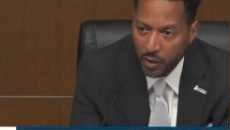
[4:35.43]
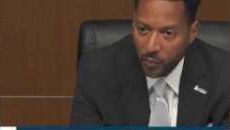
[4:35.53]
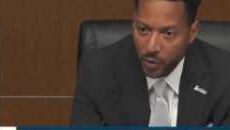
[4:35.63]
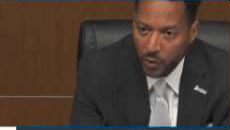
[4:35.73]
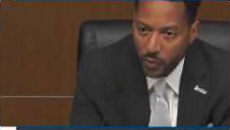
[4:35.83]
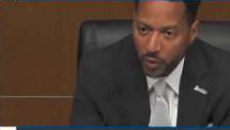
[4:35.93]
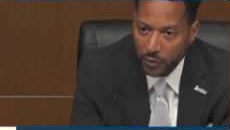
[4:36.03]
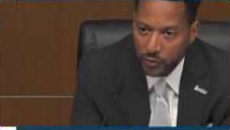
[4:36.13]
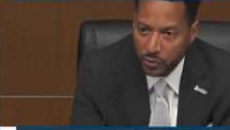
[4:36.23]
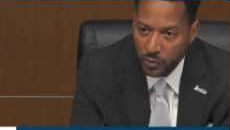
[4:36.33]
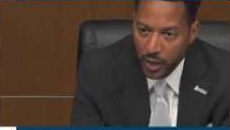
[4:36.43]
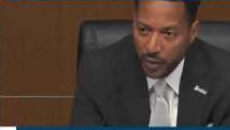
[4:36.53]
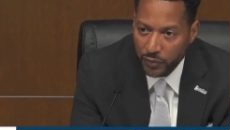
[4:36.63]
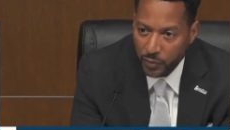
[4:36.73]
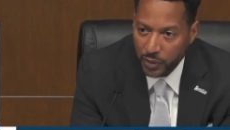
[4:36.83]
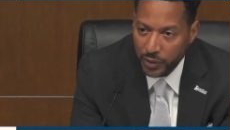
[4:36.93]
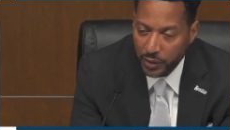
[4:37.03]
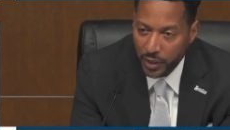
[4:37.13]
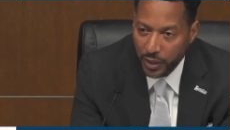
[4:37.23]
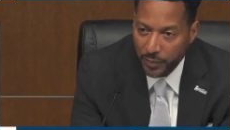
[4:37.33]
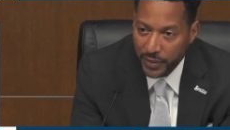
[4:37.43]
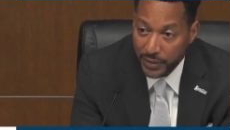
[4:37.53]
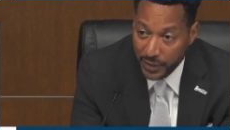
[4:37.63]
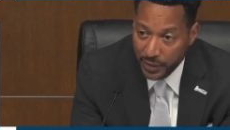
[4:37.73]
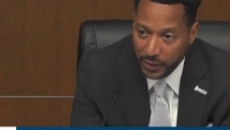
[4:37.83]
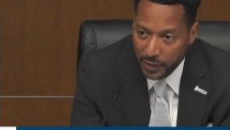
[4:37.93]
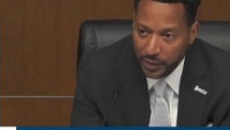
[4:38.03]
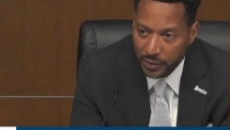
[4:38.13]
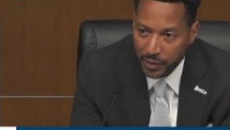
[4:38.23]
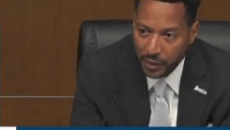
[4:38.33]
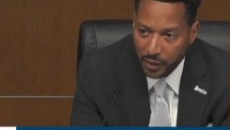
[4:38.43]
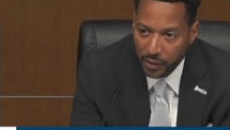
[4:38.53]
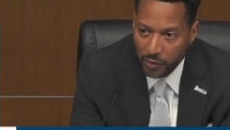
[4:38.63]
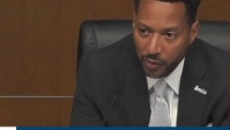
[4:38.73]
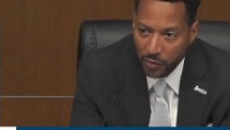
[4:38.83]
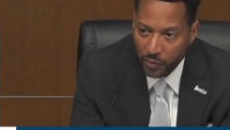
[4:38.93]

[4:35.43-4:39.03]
we're going to have to really um, dig in and